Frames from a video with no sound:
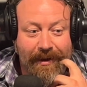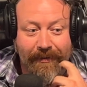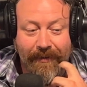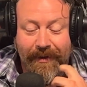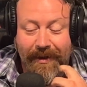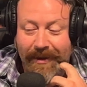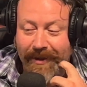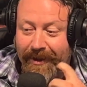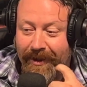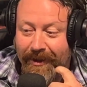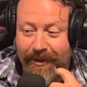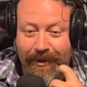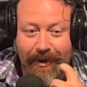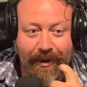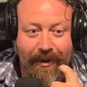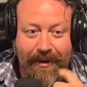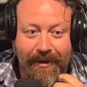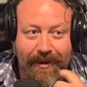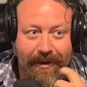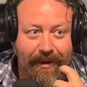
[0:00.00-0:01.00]
And everything got
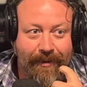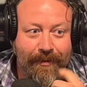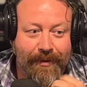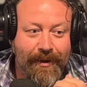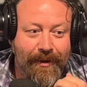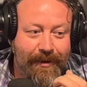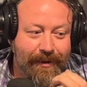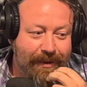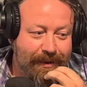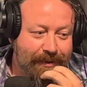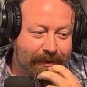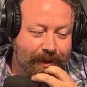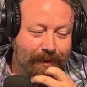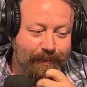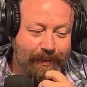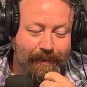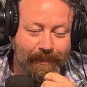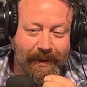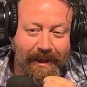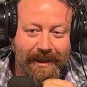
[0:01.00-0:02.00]
dark, and I would go to these
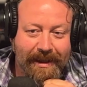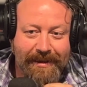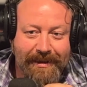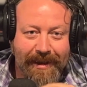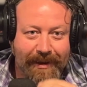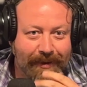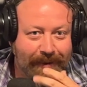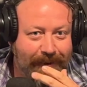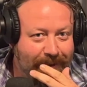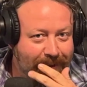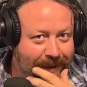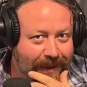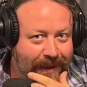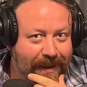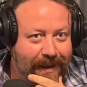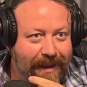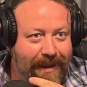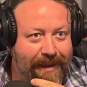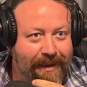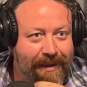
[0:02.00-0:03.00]
open mics down in
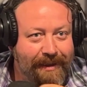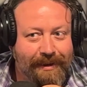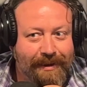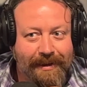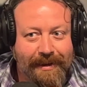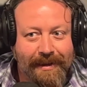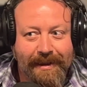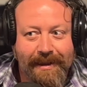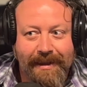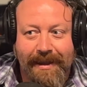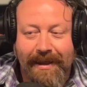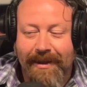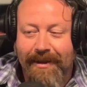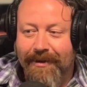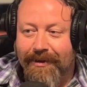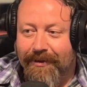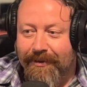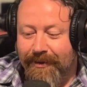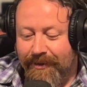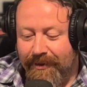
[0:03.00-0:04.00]
LA, and
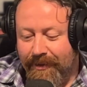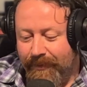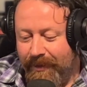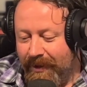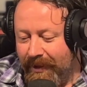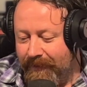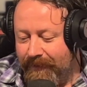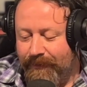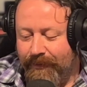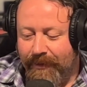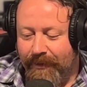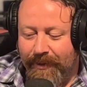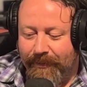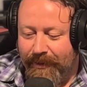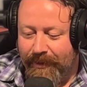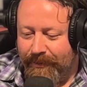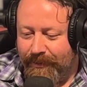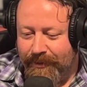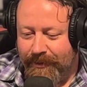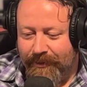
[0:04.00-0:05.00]
literally there'd be like 40
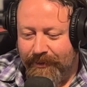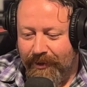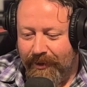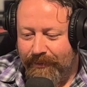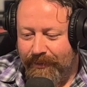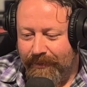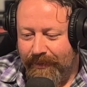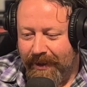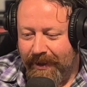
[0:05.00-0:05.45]
people doing open